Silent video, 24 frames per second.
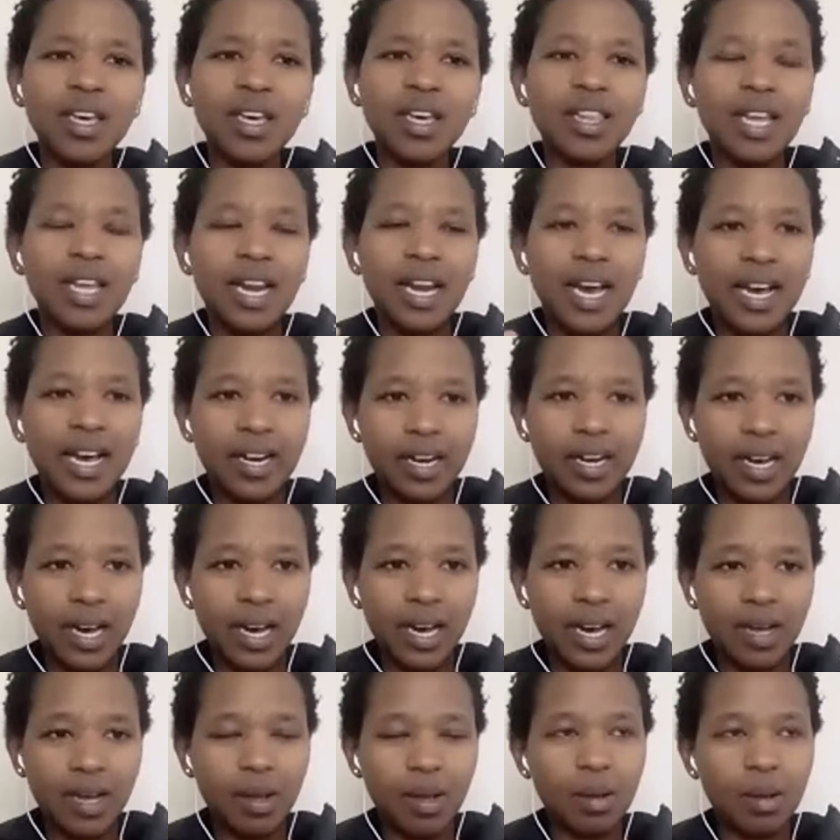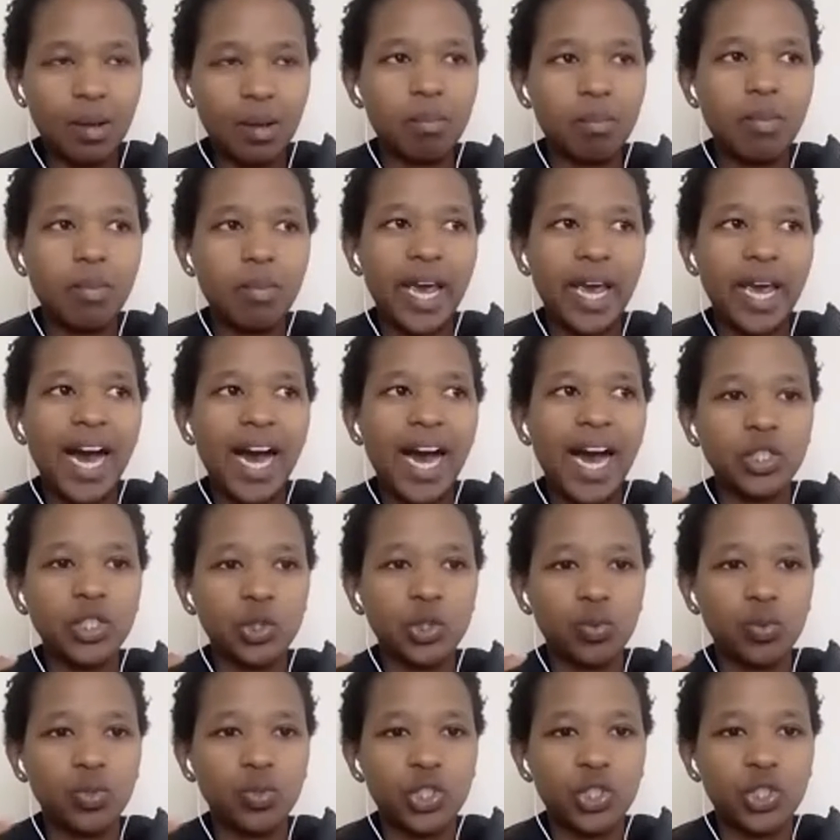the Ladder by
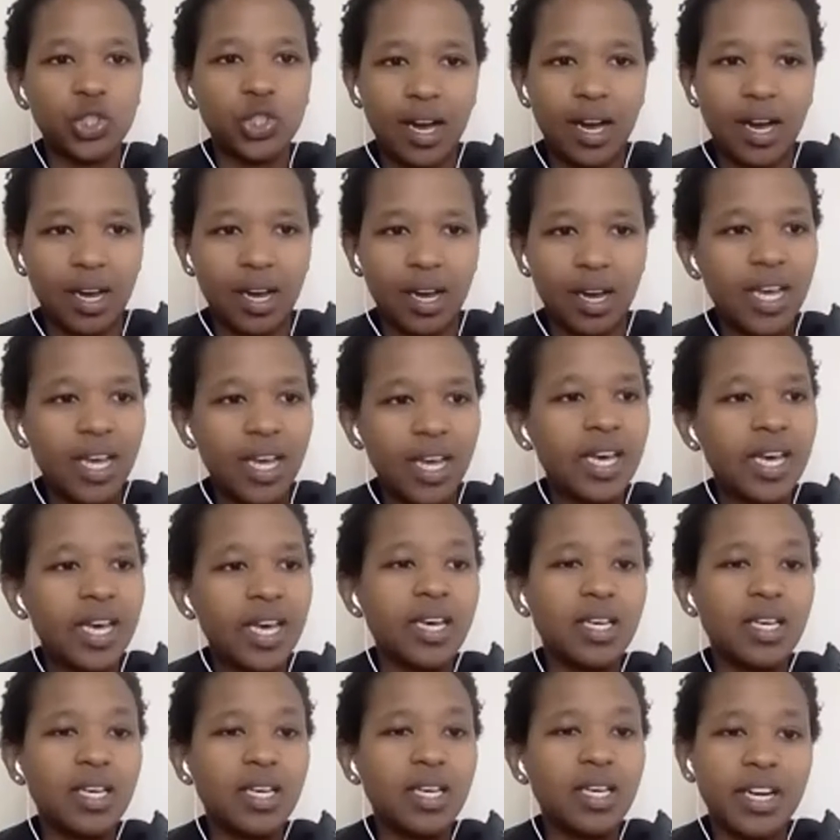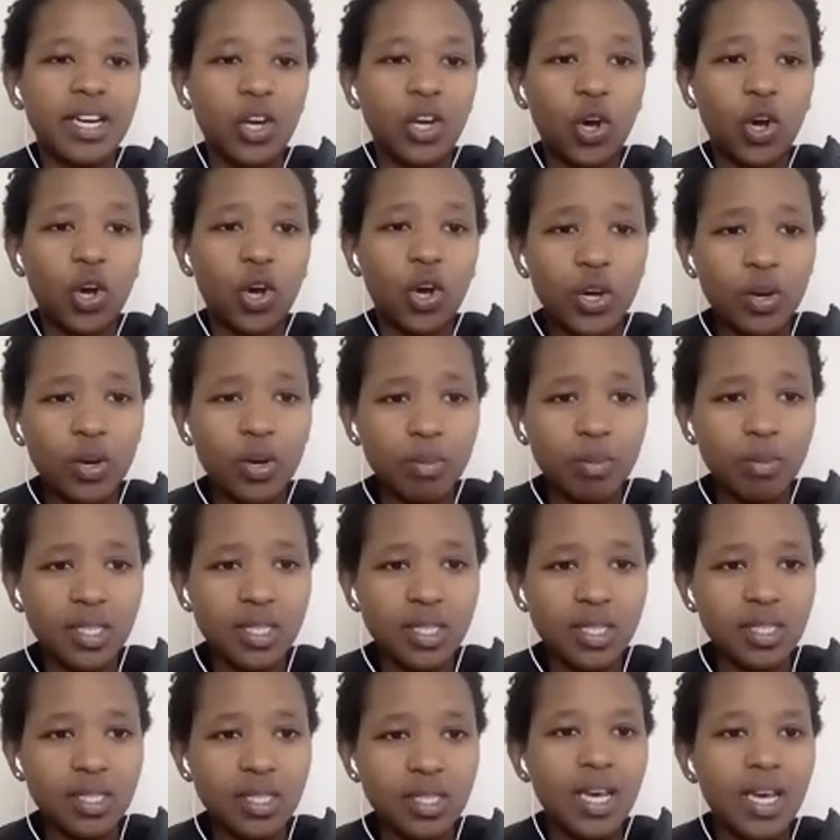Ha-Jun Chang. He is an
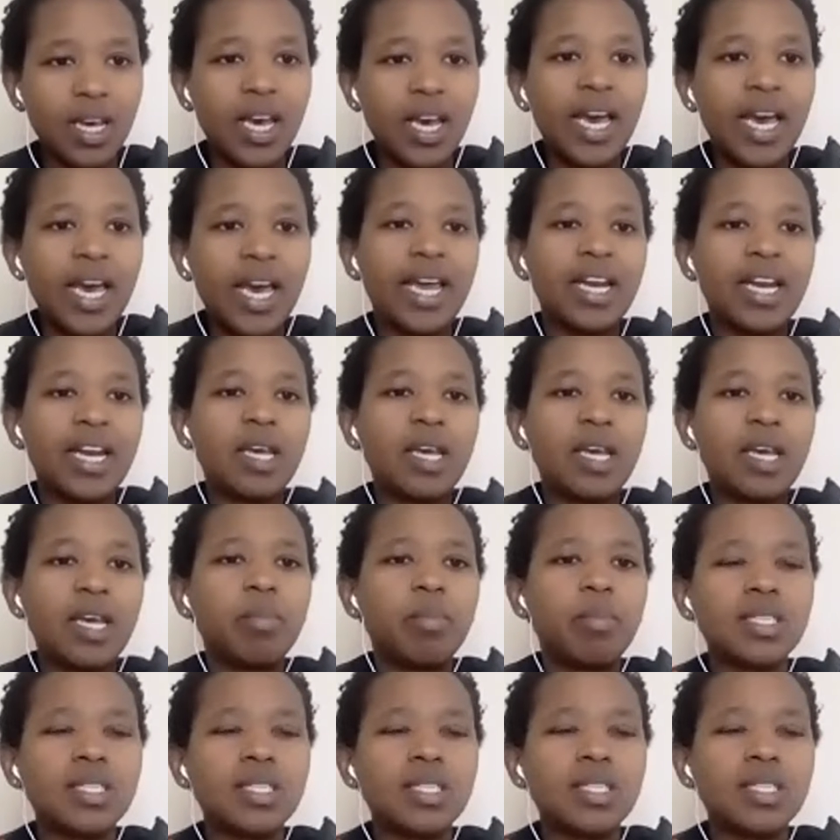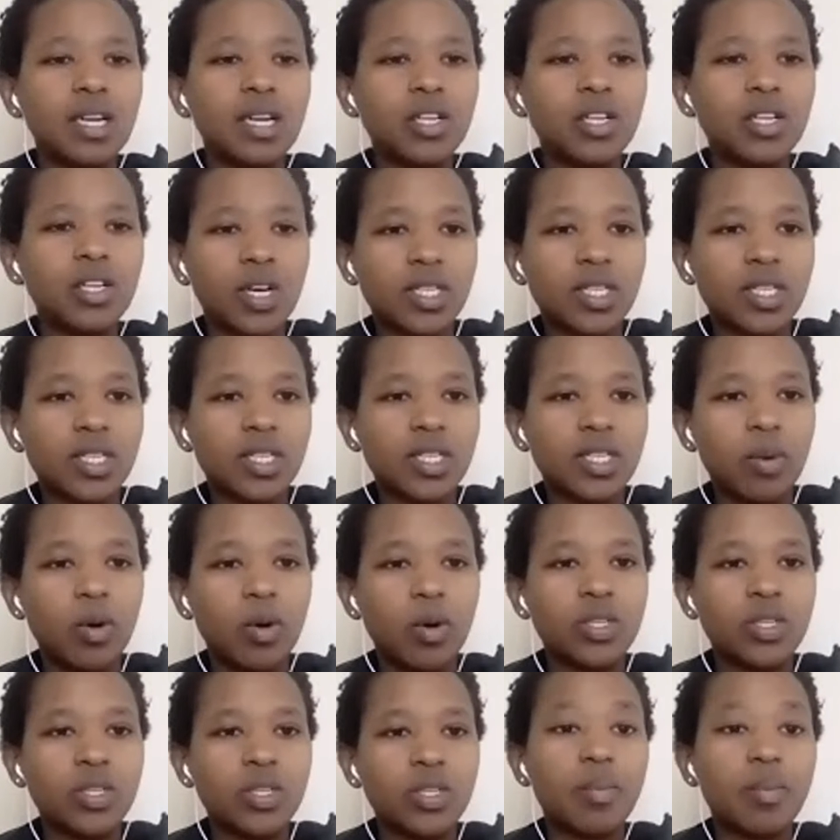economist, and he basically talks
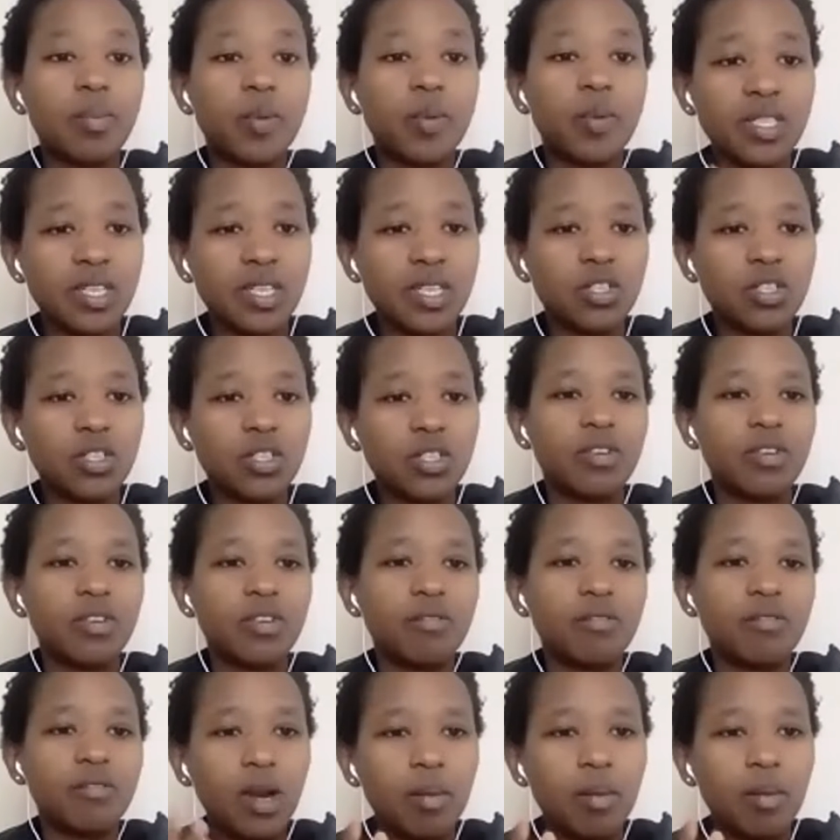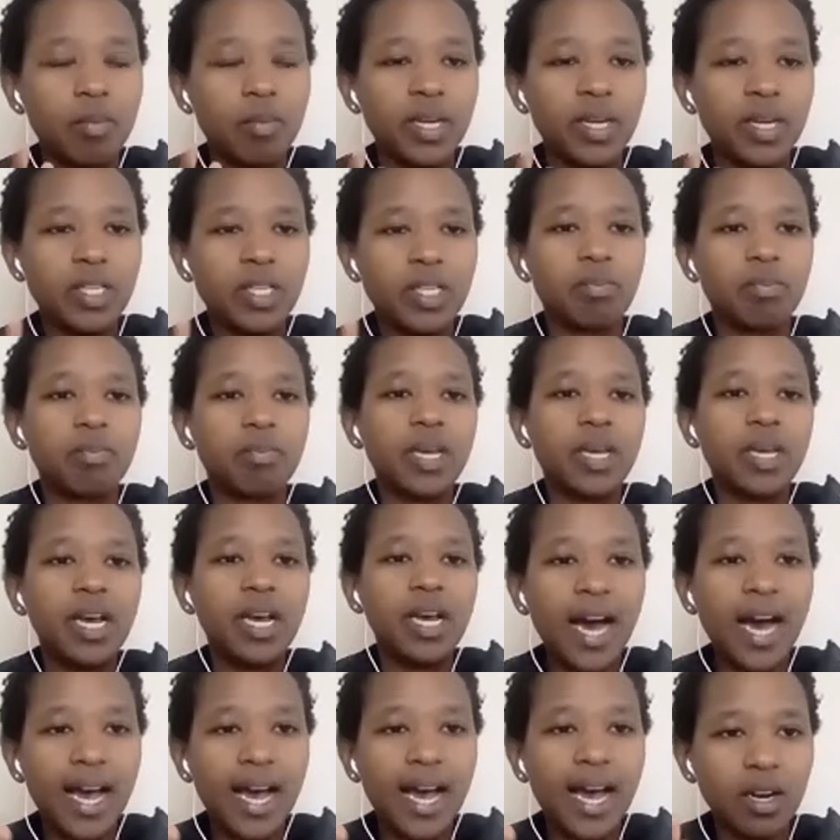about the process of development
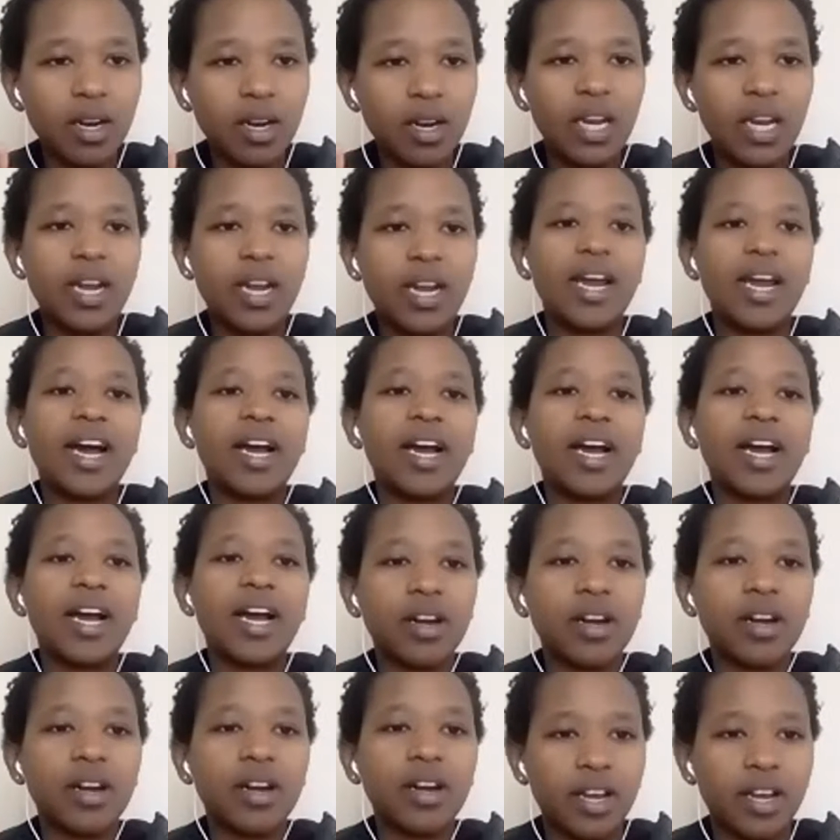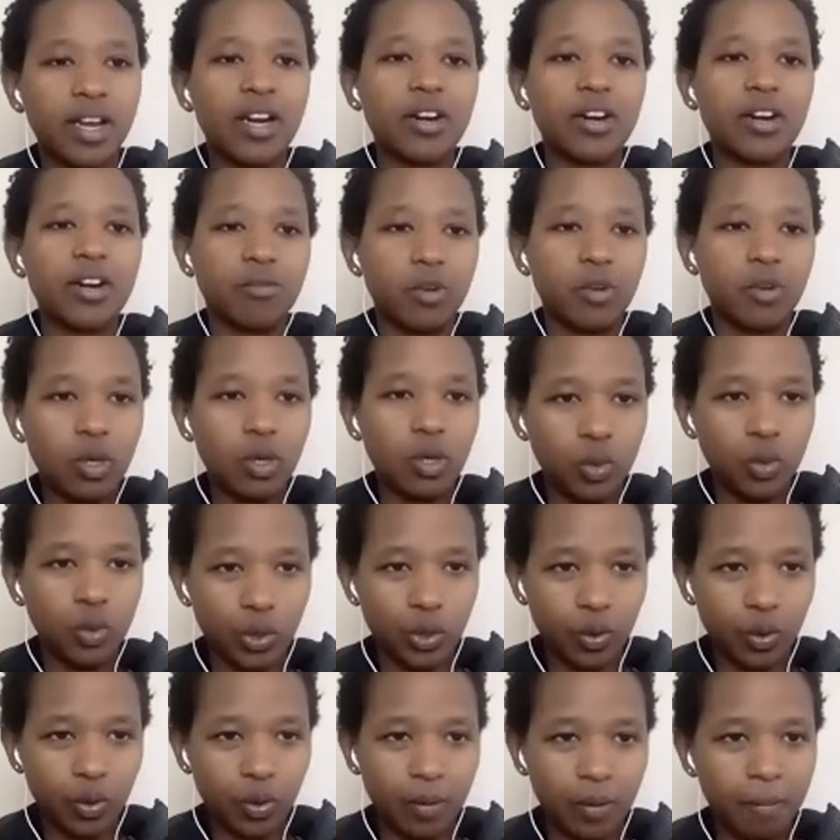began in an agrarian
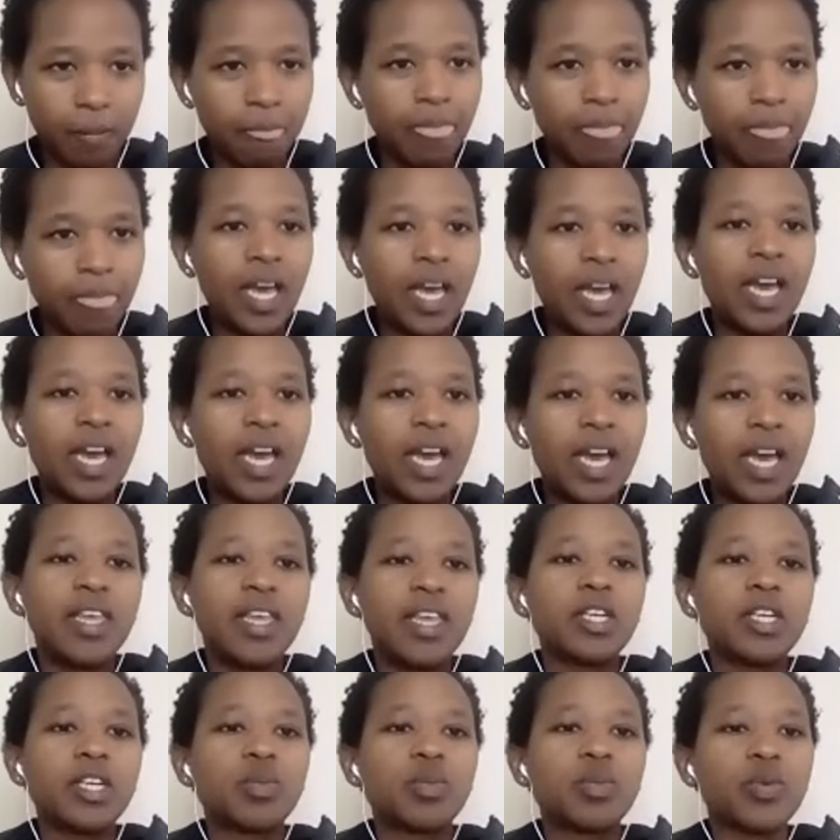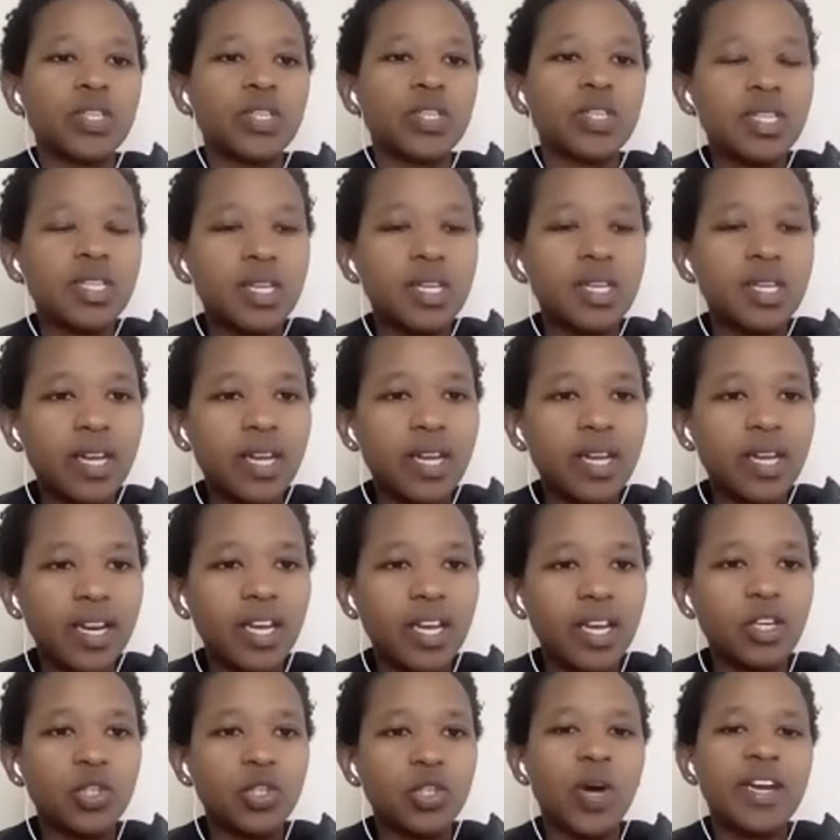revolution. And then it proceeded
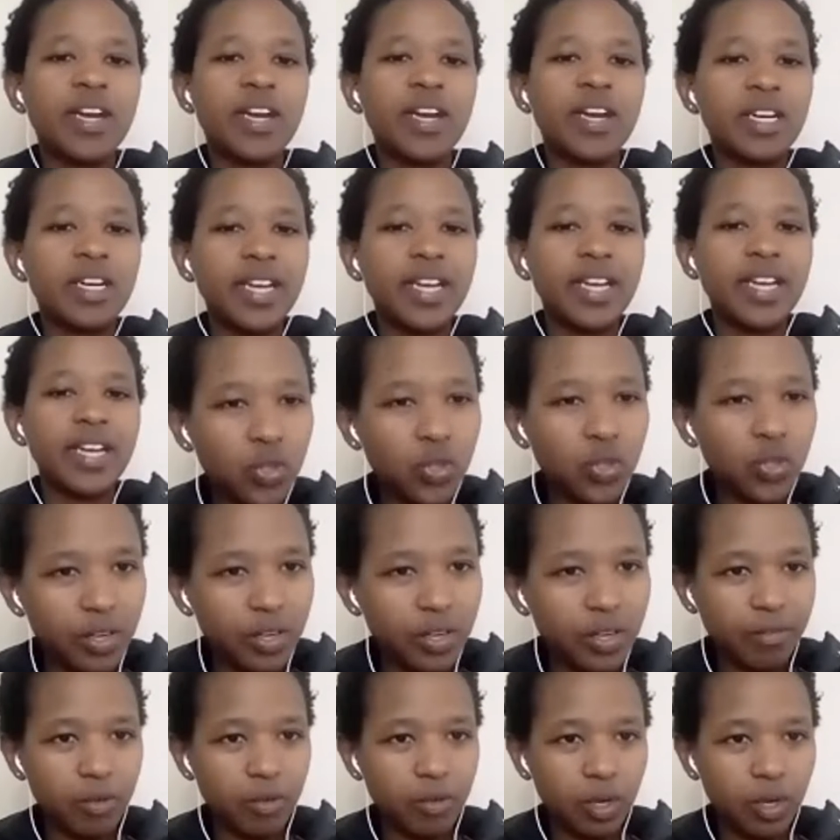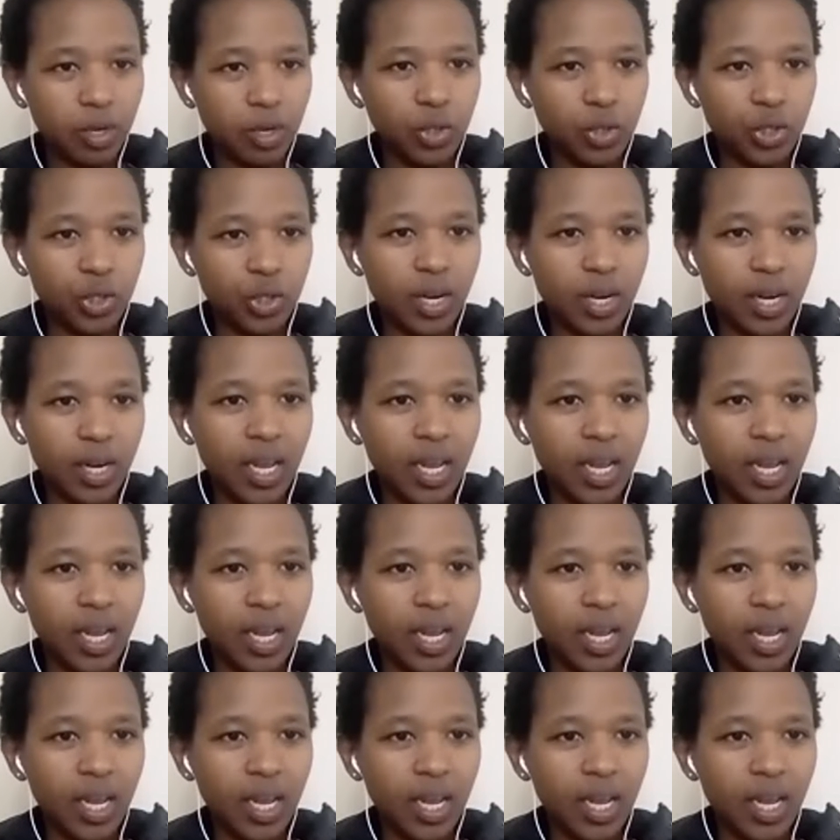into an industrial revolution.